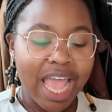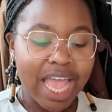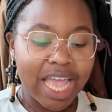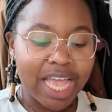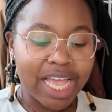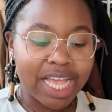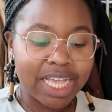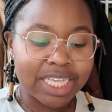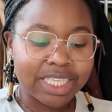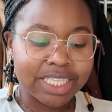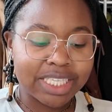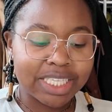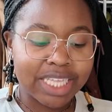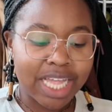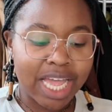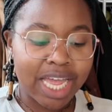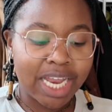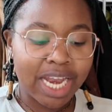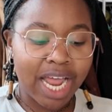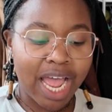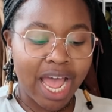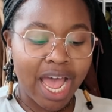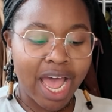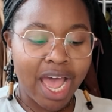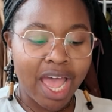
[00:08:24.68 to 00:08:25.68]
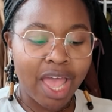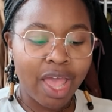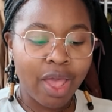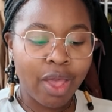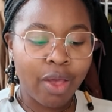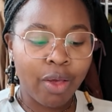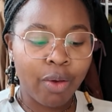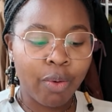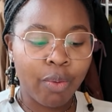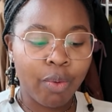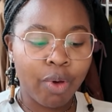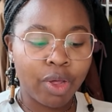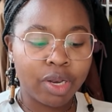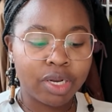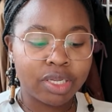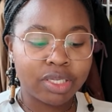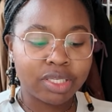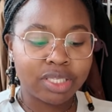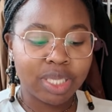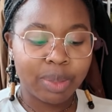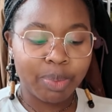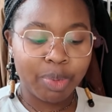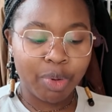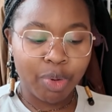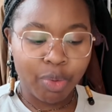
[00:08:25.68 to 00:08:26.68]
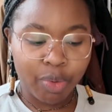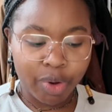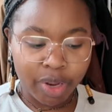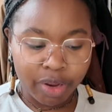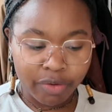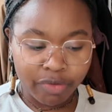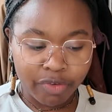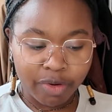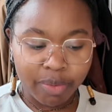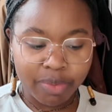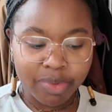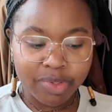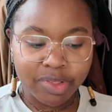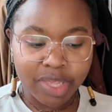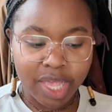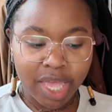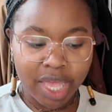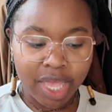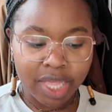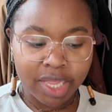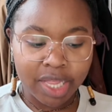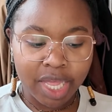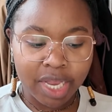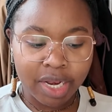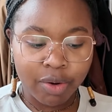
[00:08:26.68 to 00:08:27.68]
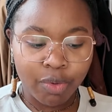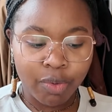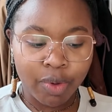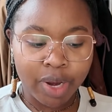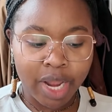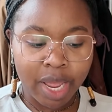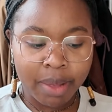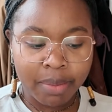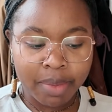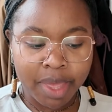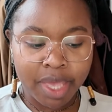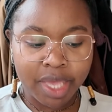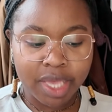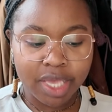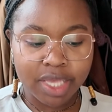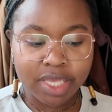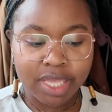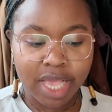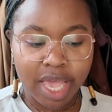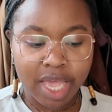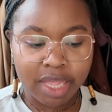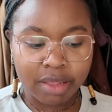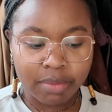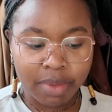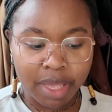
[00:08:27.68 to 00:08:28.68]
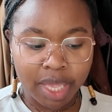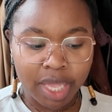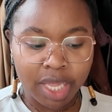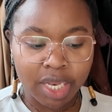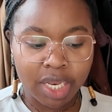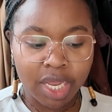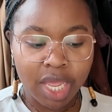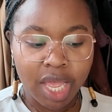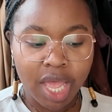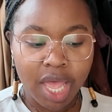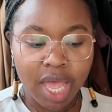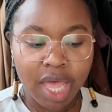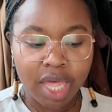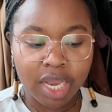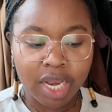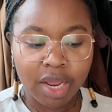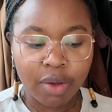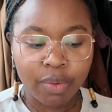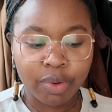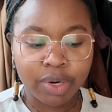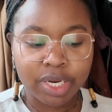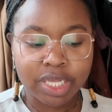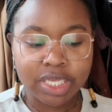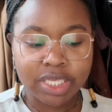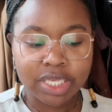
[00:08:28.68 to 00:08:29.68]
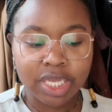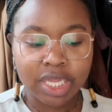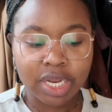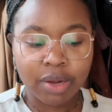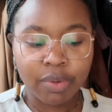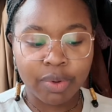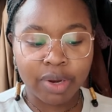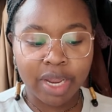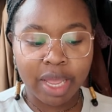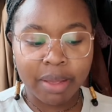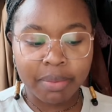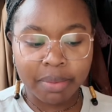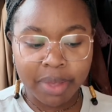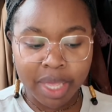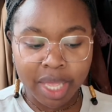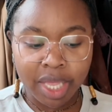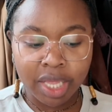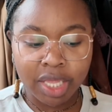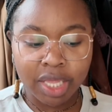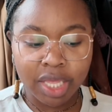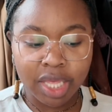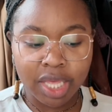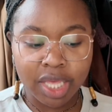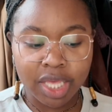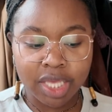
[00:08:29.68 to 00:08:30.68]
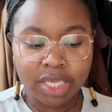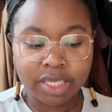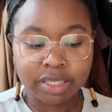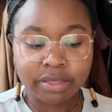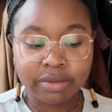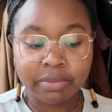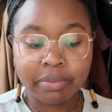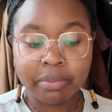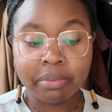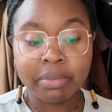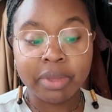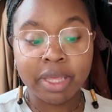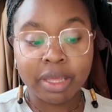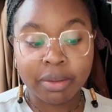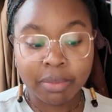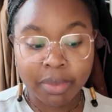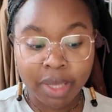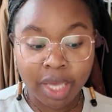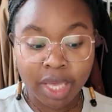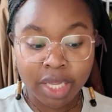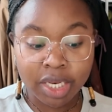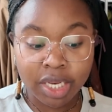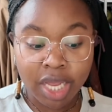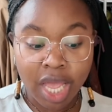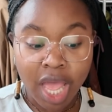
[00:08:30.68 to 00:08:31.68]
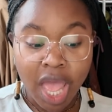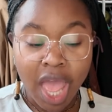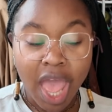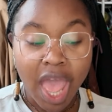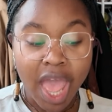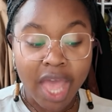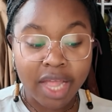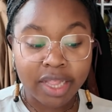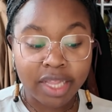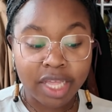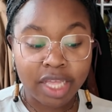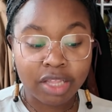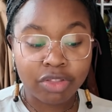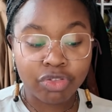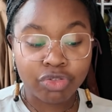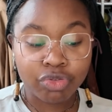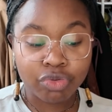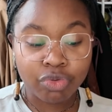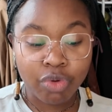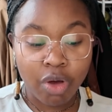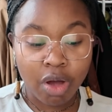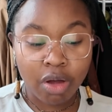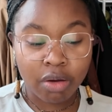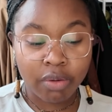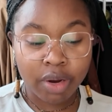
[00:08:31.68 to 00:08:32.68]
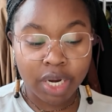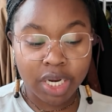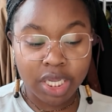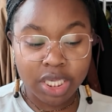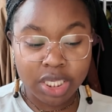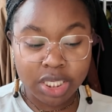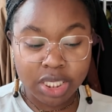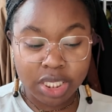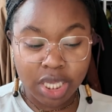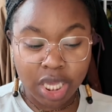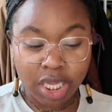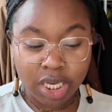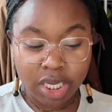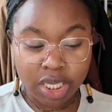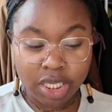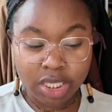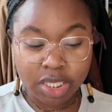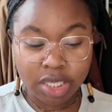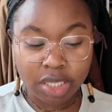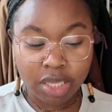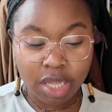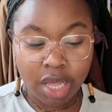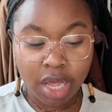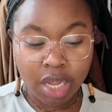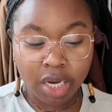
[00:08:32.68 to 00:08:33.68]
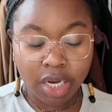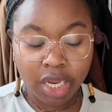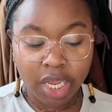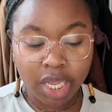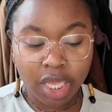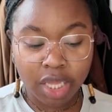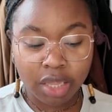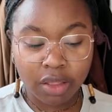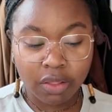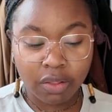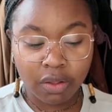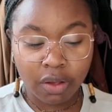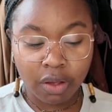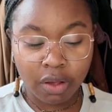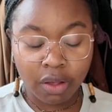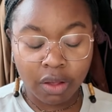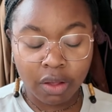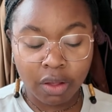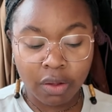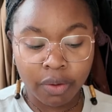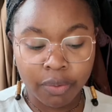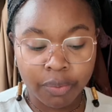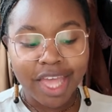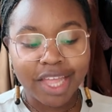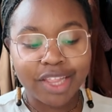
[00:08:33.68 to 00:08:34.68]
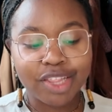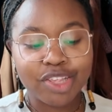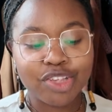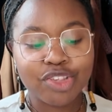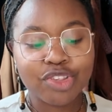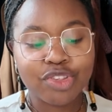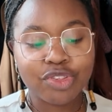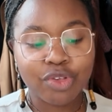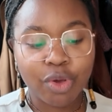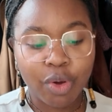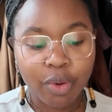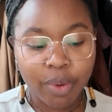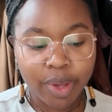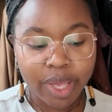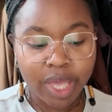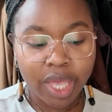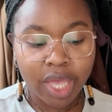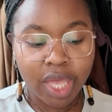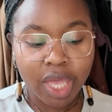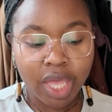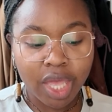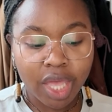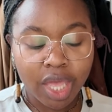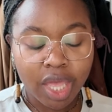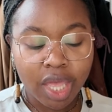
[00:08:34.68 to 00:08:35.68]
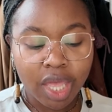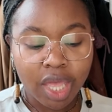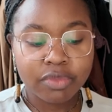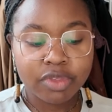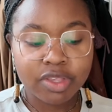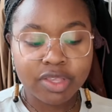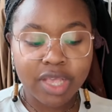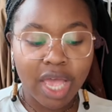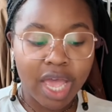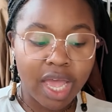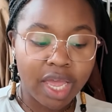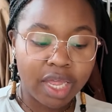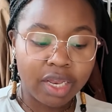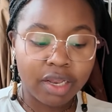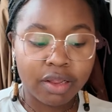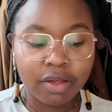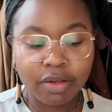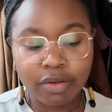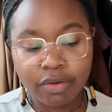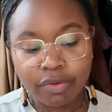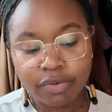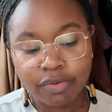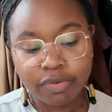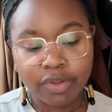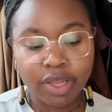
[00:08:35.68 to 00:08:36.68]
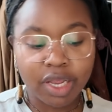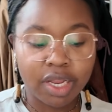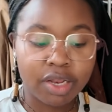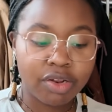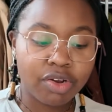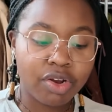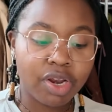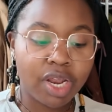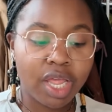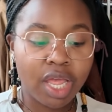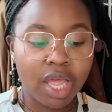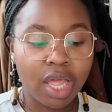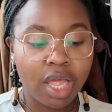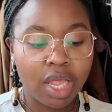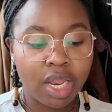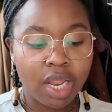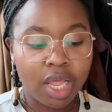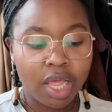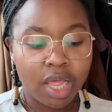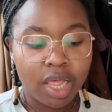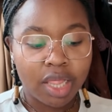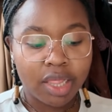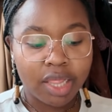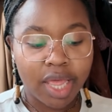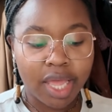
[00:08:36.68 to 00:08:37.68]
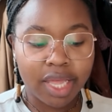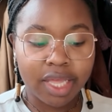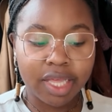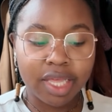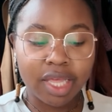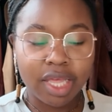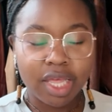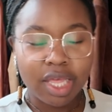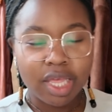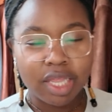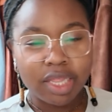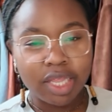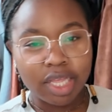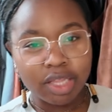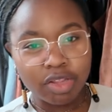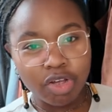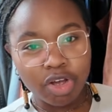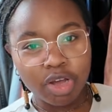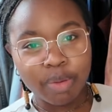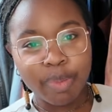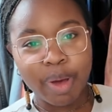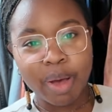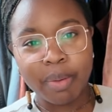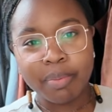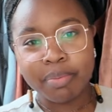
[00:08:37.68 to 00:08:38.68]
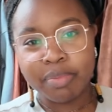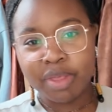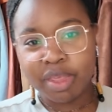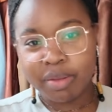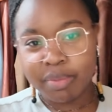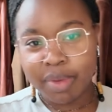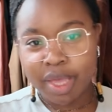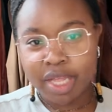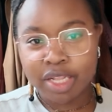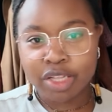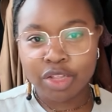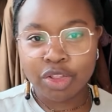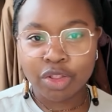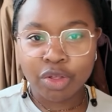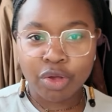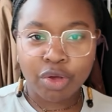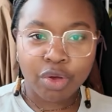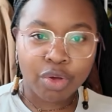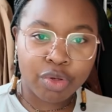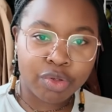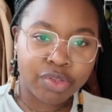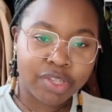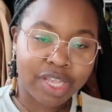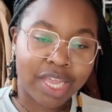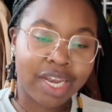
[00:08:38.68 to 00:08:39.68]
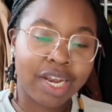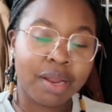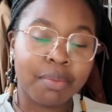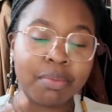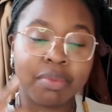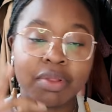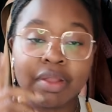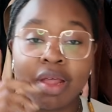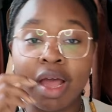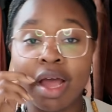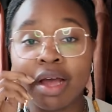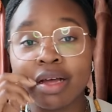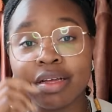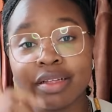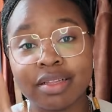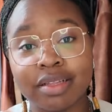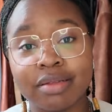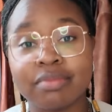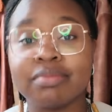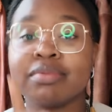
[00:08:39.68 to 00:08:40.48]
is that I want to step away from saying that what I make is handmade, and I want to say that what I make is me made. And they do already say this a lot in the sewing side of the internet. Like, they talk about me made clothes, and I'm not,